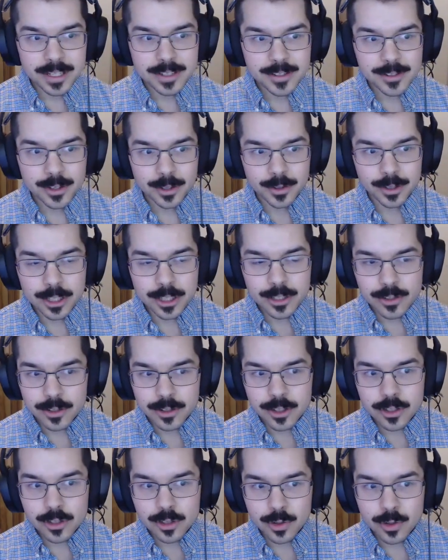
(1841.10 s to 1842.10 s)
so
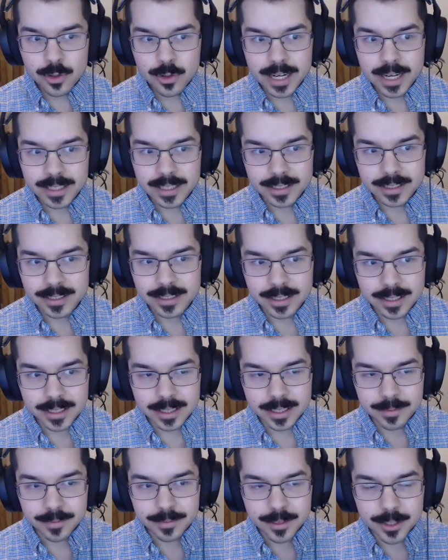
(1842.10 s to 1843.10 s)
this track,
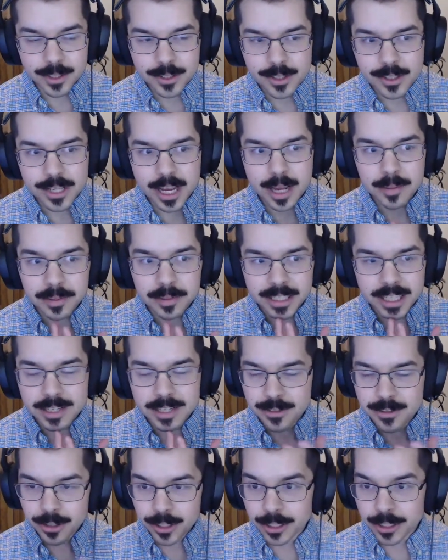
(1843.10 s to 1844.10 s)
there's this
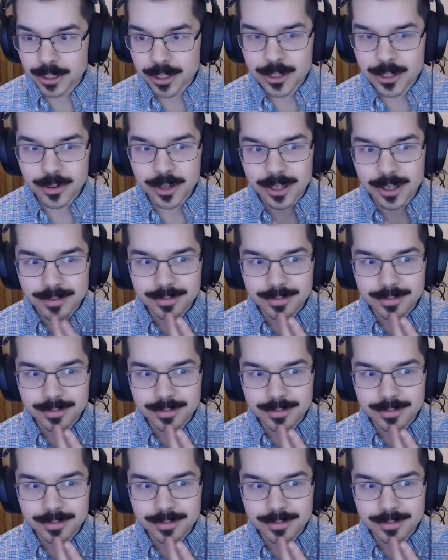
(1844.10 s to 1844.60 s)
application. Sorry, I cut you off.